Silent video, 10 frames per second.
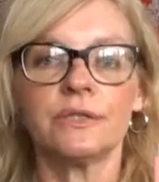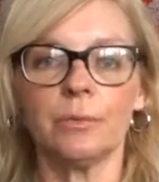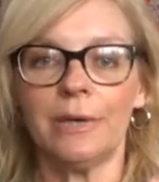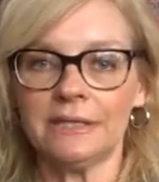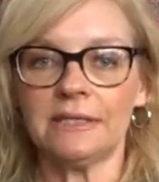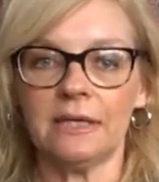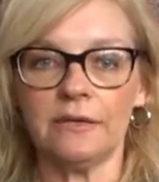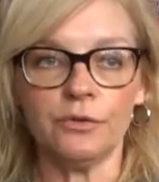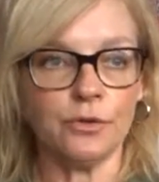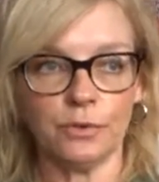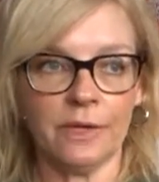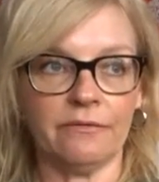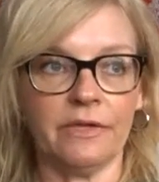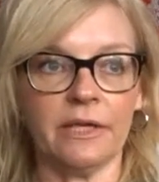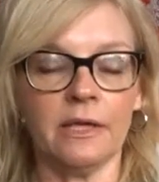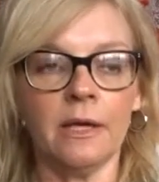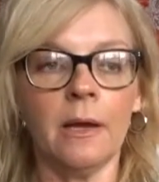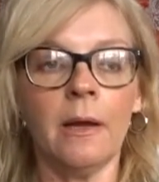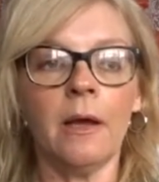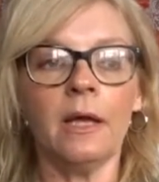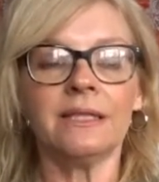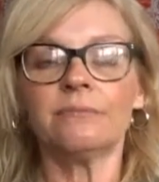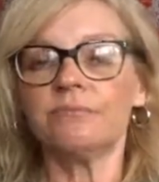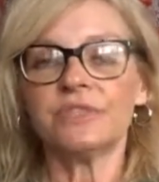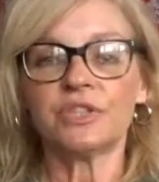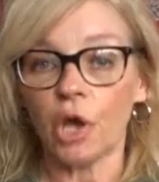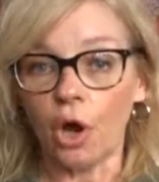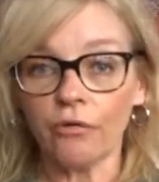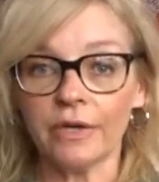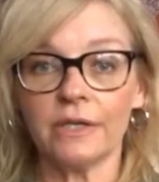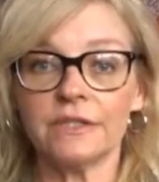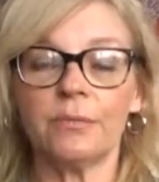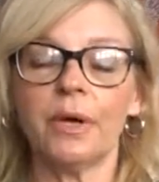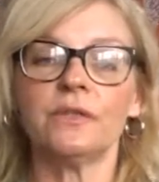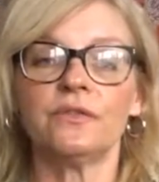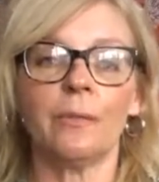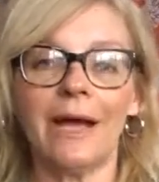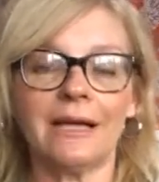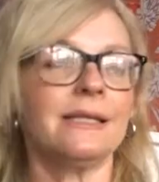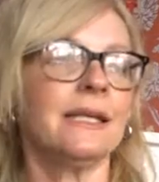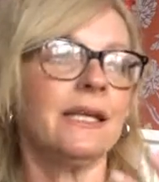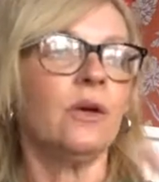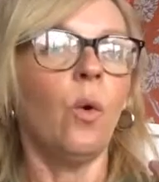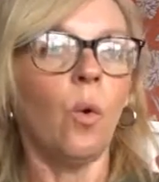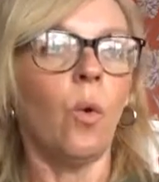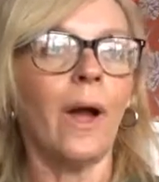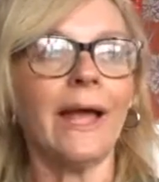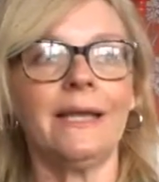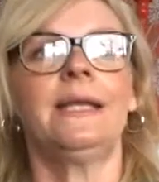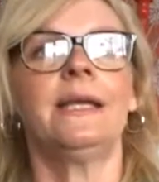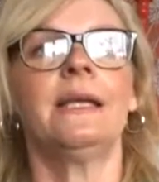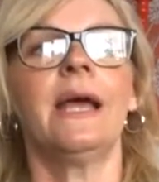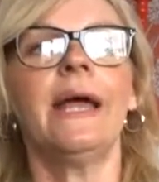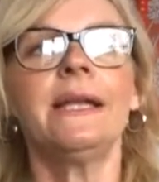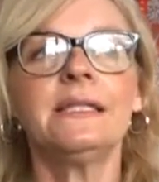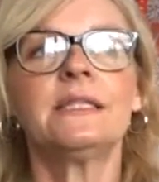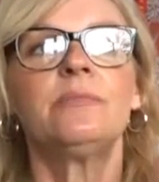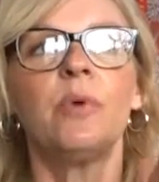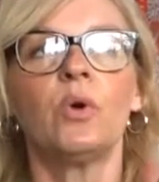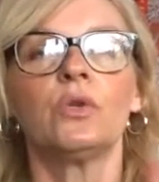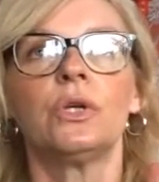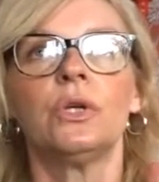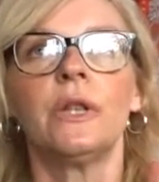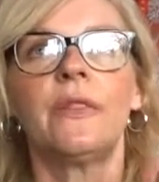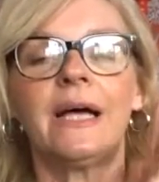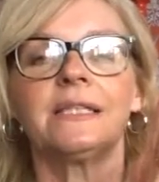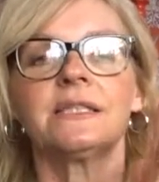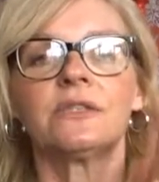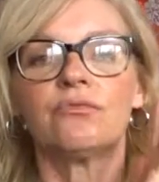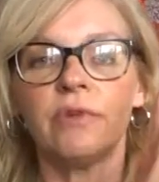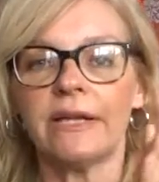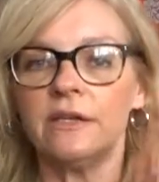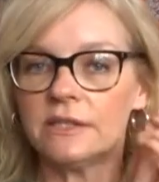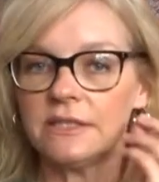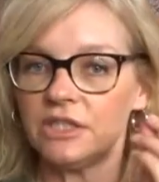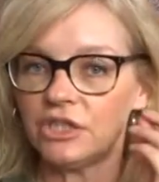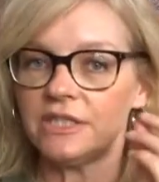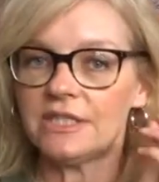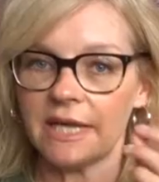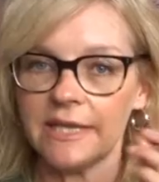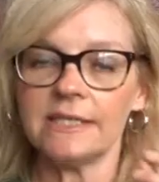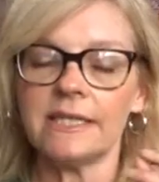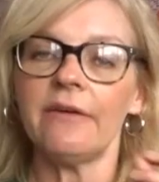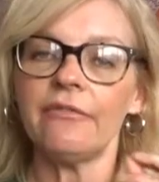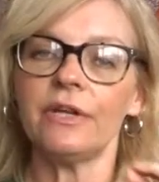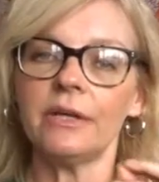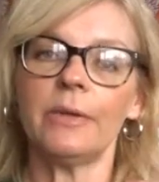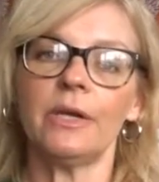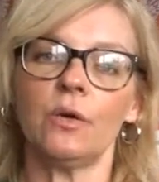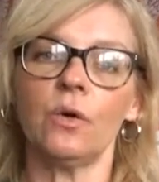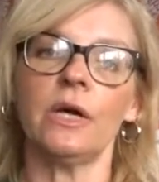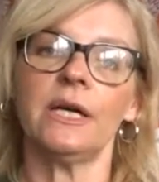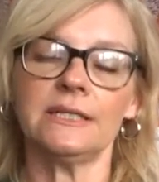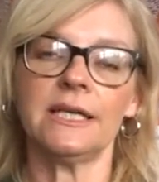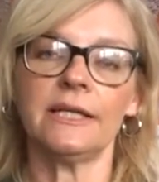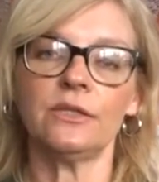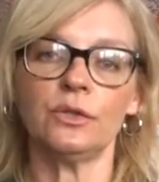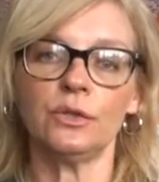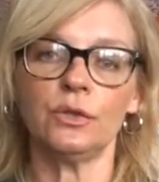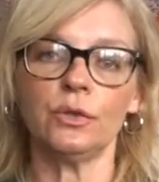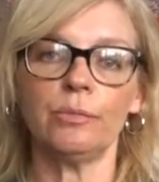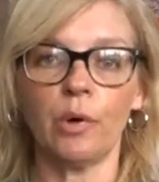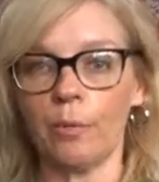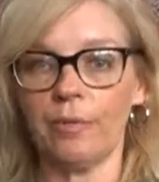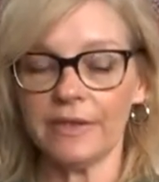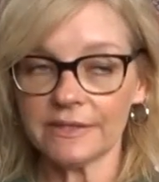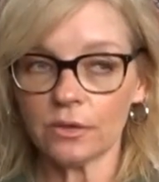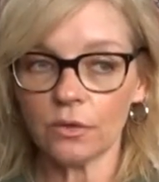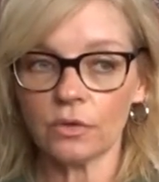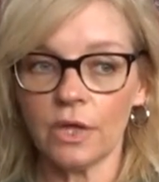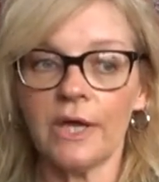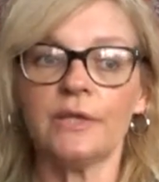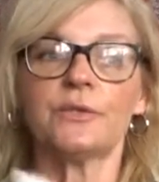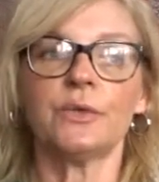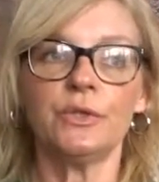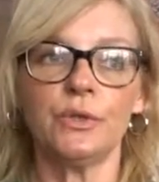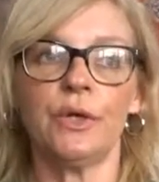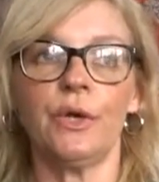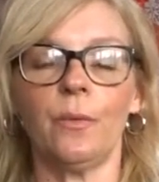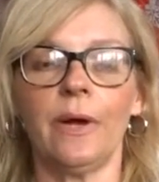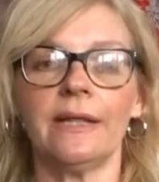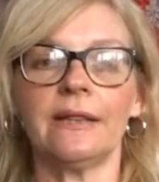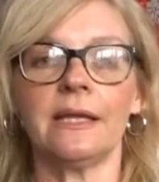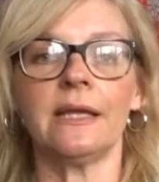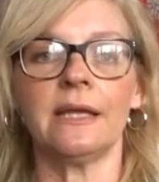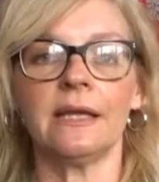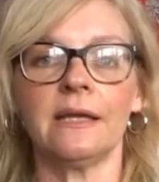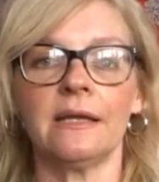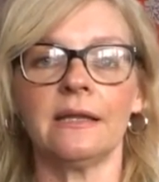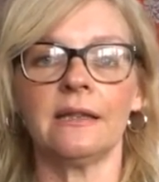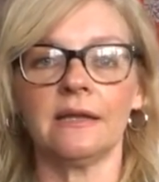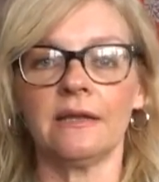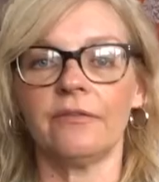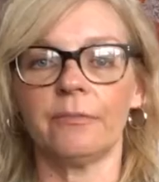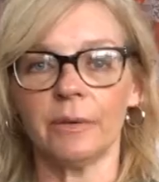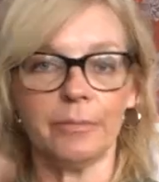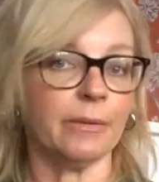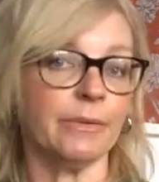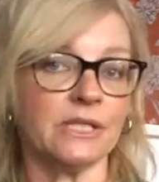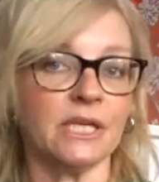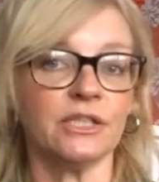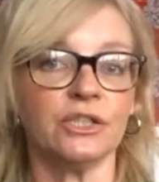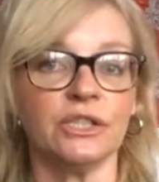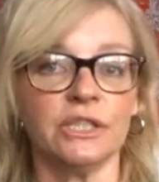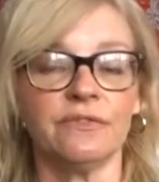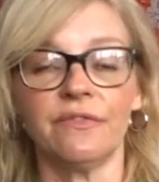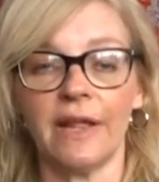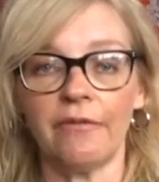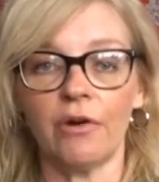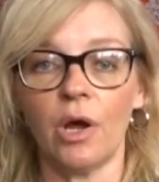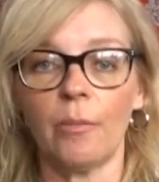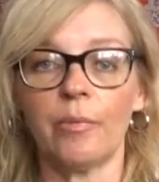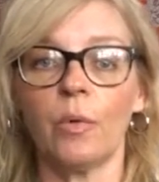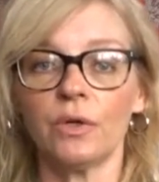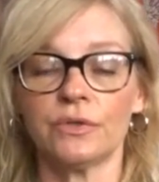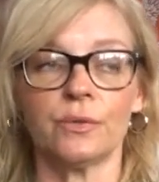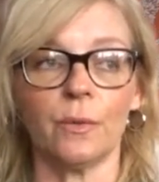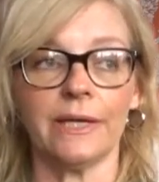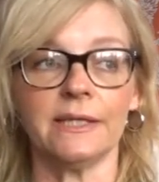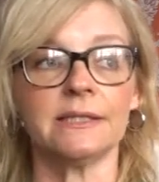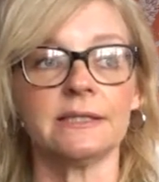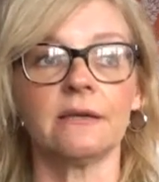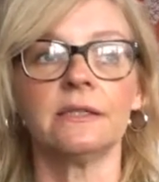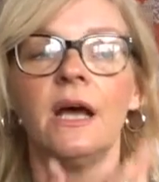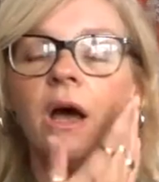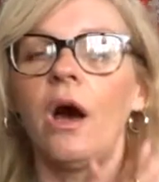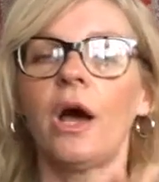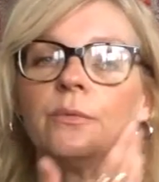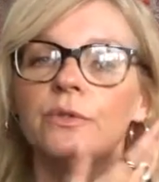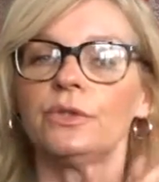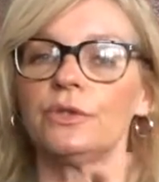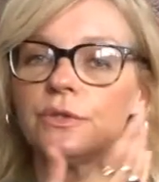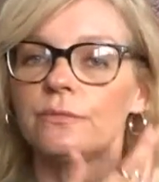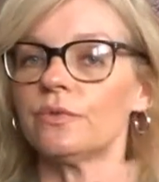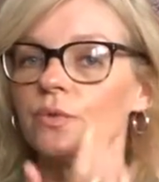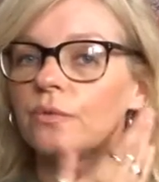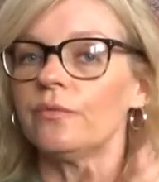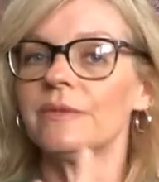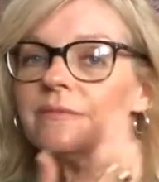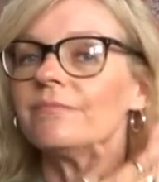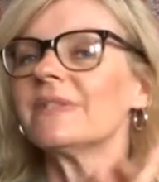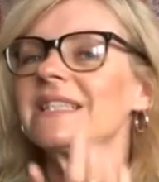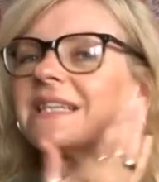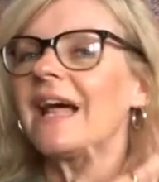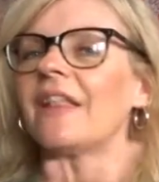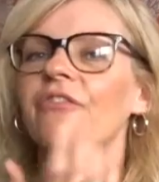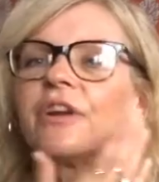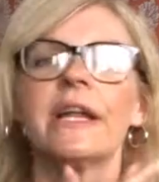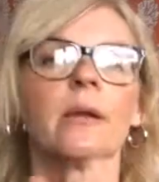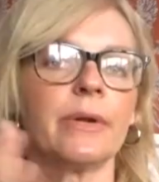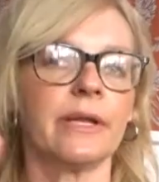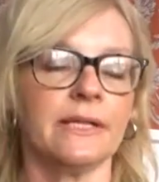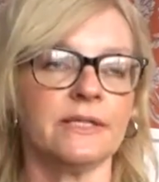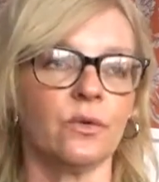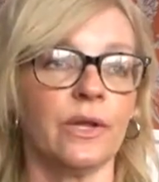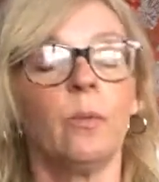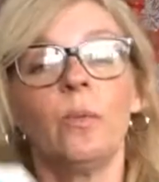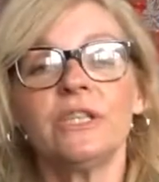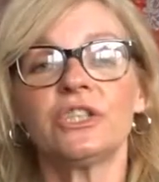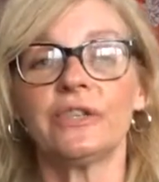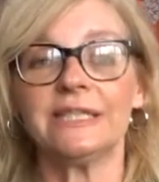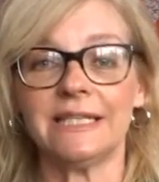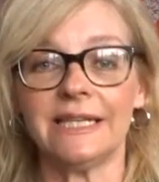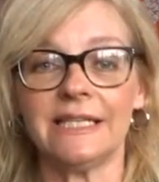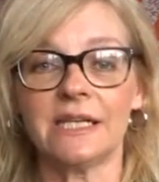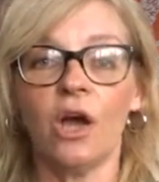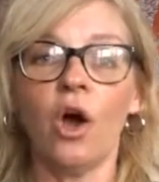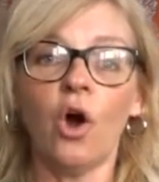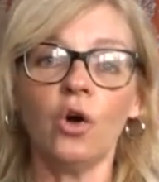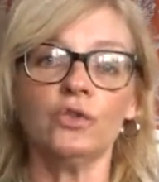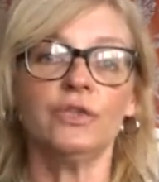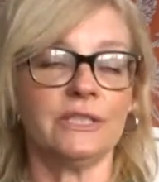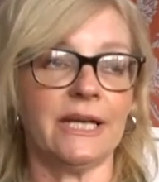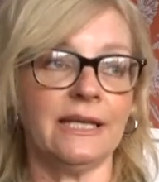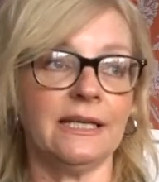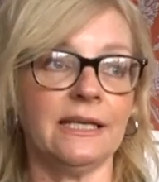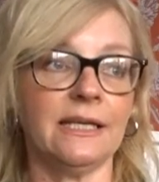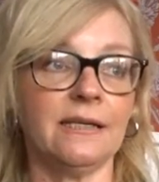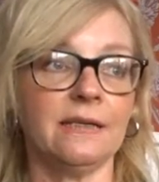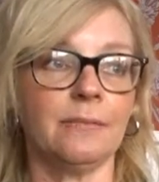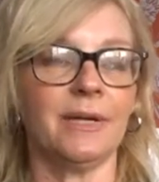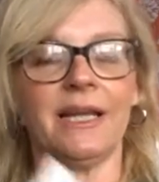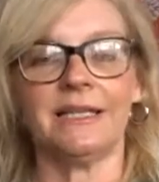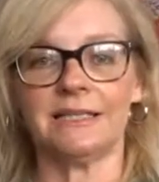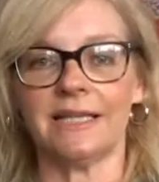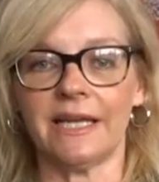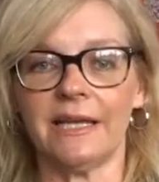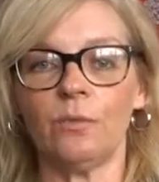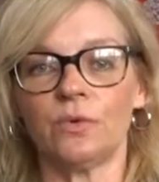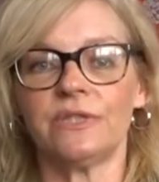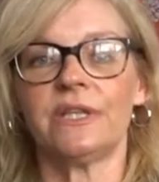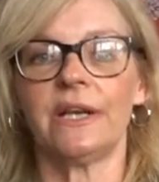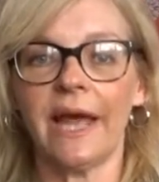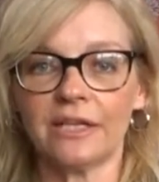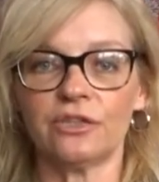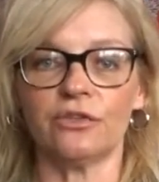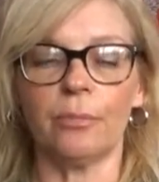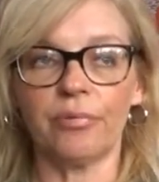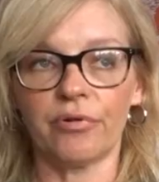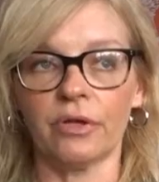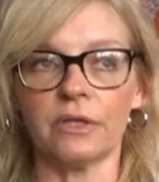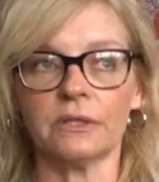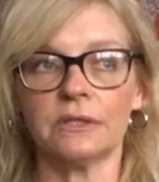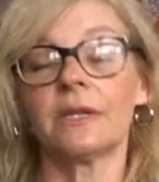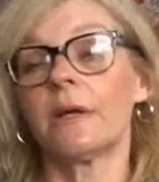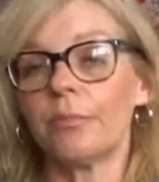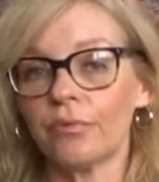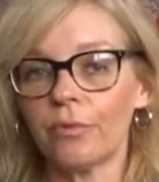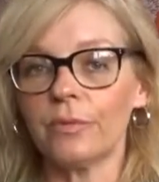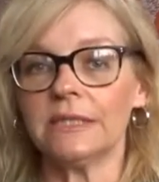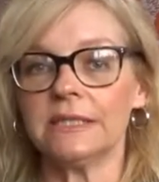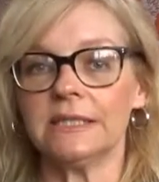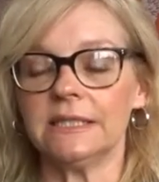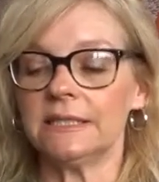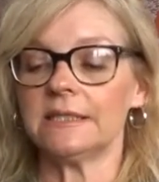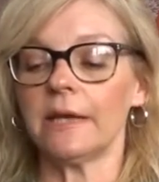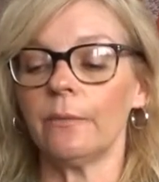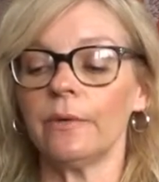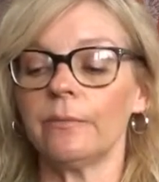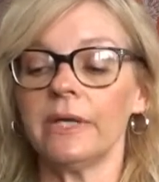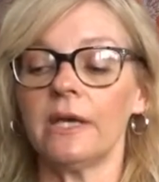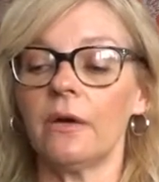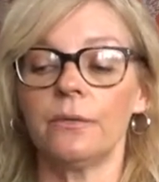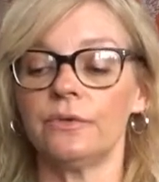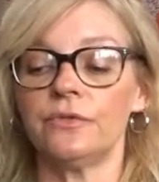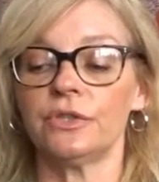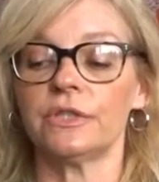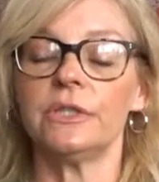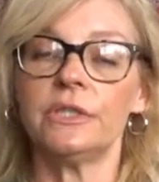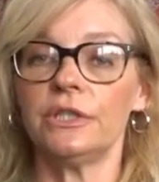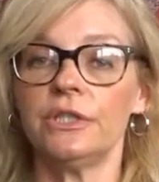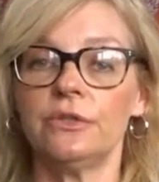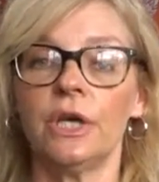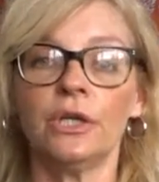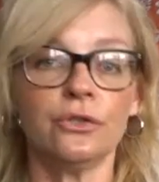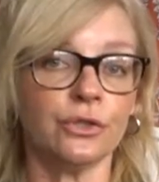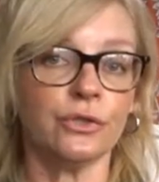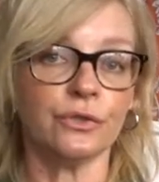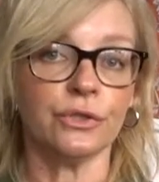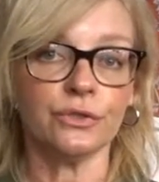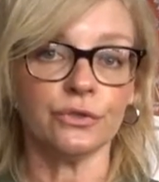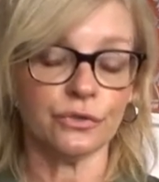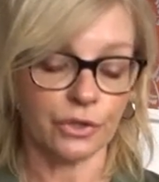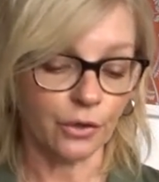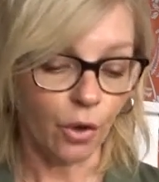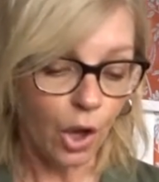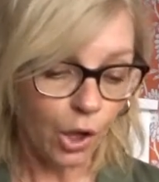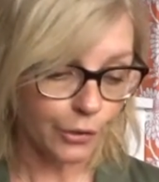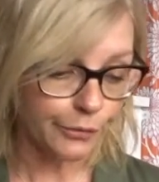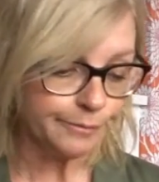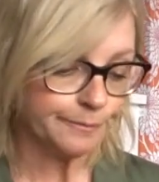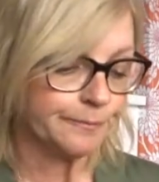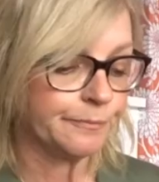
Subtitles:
So basically if you do have any scarring, I suppose, from acne or any spot that the redness just stays there for a little bit longer, I tend to pop this on. So I took it away thinking that if my pigmentation did flare up whilst away in the sun, I would just sort of slather a little bit of this on it, which I did on the daily. But like I say, it was still an extra product that I probably didn't need to take with me. I would have just continued to use it as soon as I got home.